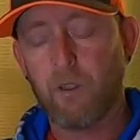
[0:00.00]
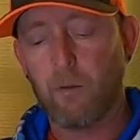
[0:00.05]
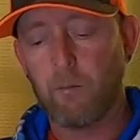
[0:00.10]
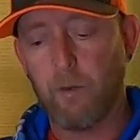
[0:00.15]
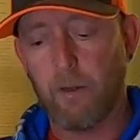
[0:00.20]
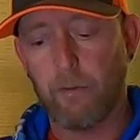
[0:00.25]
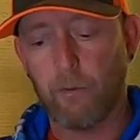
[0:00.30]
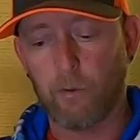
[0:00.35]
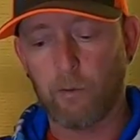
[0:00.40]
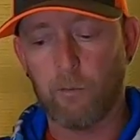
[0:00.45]

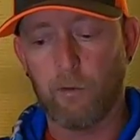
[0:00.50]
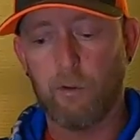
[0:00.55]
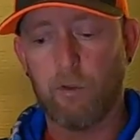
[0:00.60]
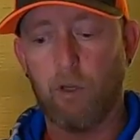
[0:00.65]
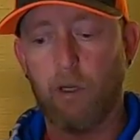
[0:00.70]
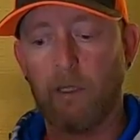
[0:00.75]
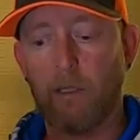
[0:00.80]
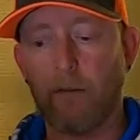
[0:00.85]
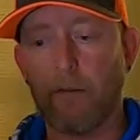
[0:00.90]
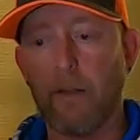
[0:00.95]
thermals
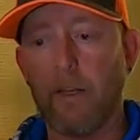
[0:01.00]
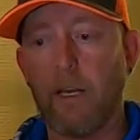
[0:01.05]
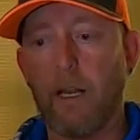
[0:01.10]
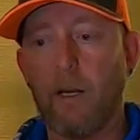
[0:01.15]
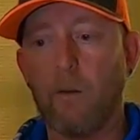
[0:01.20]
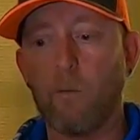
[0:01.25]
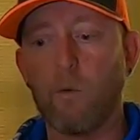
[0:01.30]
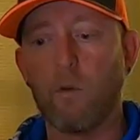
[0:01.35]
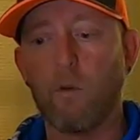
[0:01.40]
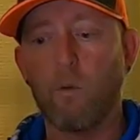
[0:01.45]
on, and then
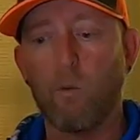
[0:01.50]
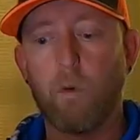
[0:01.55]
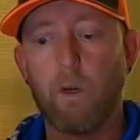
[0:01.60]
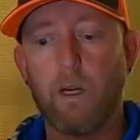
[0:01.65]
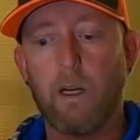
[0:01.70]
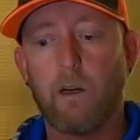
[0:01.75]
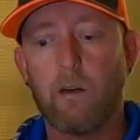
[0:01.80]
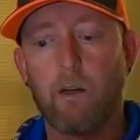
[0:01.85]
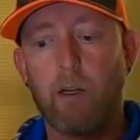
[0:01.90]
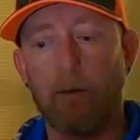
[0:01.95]
I will
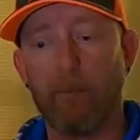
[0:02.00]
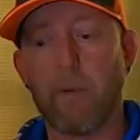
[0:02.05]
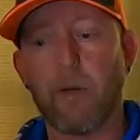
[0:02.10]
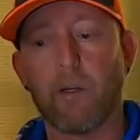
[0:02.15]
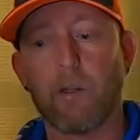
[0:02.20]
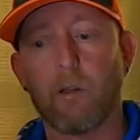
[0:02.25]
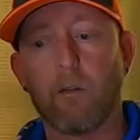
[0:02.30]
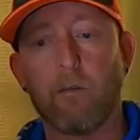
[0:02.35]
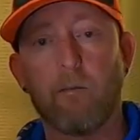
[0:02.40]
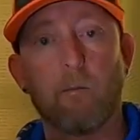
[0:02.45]
wear a
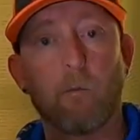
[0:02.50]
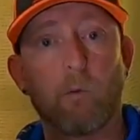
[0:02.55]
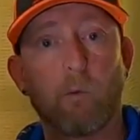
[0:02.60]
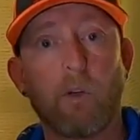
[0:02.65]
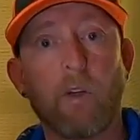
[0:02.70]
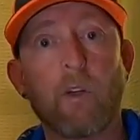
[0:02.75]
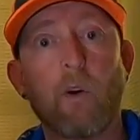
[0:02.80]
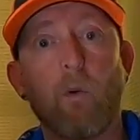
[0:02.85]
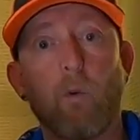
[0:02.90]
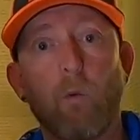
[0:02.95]
pair of
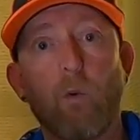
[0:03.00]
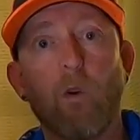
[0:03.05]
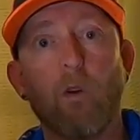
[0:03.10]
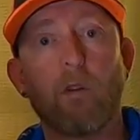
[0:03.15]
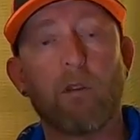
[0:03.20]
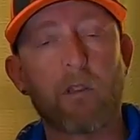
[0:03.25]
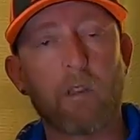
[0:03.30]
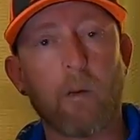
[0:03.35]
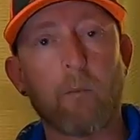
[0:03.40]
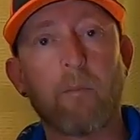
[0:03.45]
merino wool,
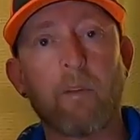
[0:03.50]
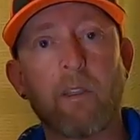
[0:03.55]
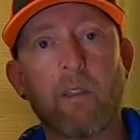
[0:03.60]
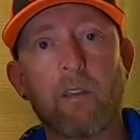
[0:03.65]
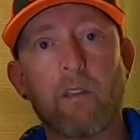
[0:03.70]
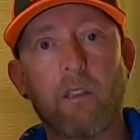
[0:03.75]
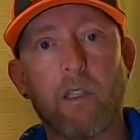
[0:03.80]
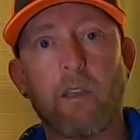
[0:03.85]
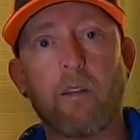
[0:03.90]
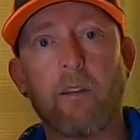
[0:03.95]
something
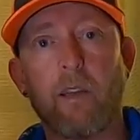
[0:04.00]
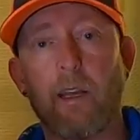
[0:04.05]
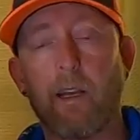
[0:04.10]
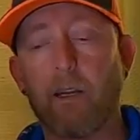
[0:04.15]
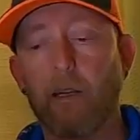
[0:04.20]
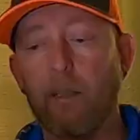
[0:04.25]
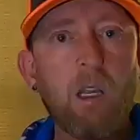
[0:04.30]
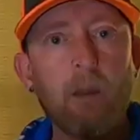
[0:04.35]
synthetic.